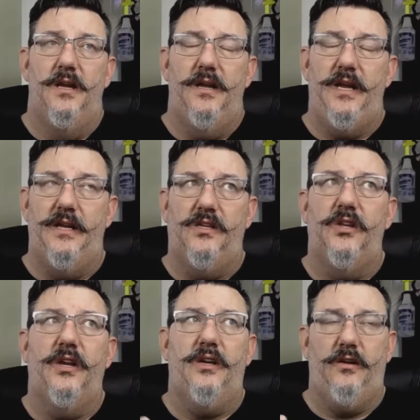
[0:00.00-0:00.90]
into
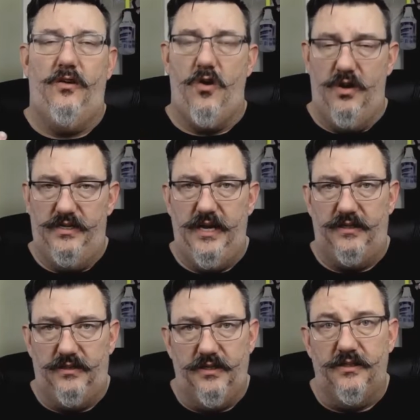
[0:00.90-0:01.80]
the
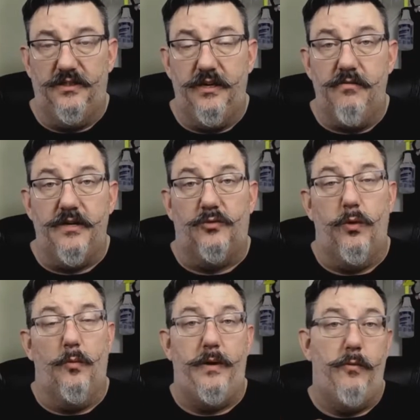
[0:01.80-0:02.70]
context of the series where
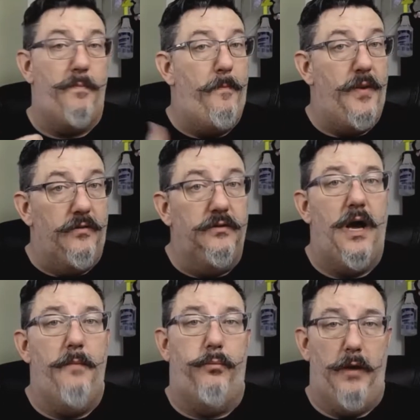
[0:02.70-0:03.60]
we would build
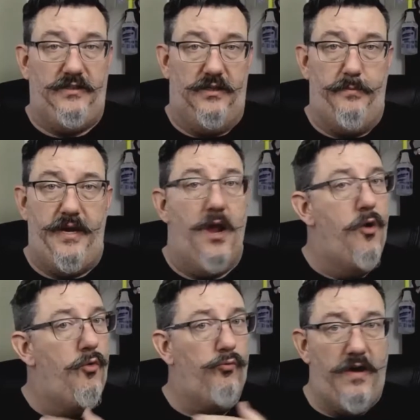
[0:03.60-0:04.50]
a recipe
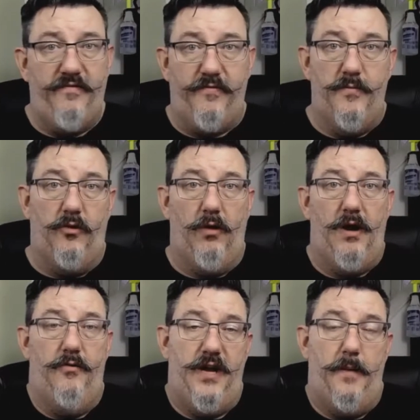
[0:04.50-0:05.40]
right from the
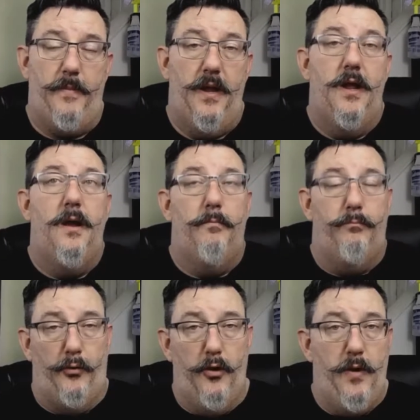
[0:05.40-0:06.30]
ground up,
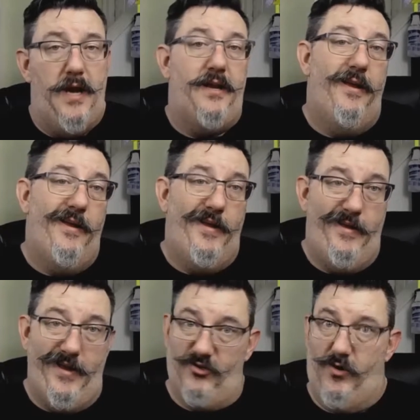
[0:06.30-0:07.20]
brew it,
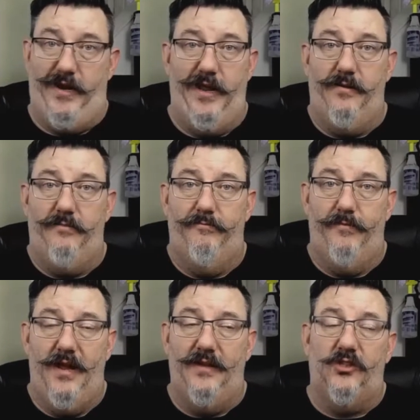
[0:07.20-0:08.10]
and drink it.
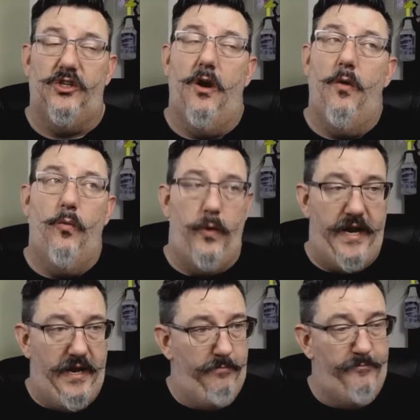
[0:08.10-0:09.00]
And so
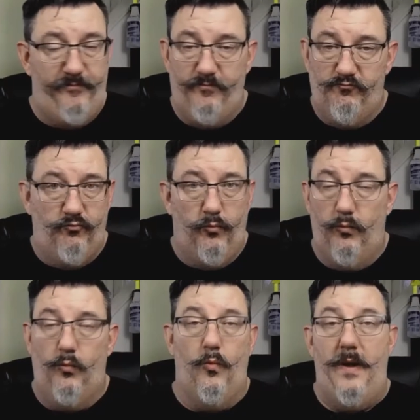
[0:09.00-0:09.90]
we
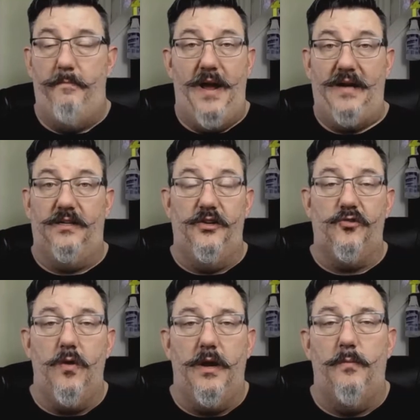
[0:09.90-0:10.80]
went back to the
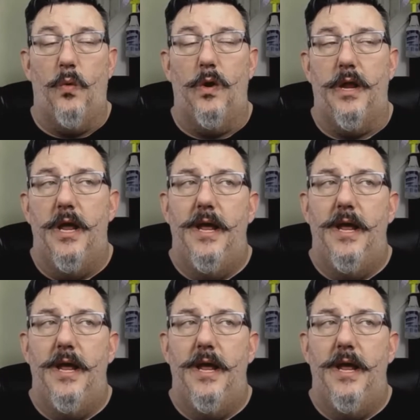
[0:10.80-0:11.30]
drawing board.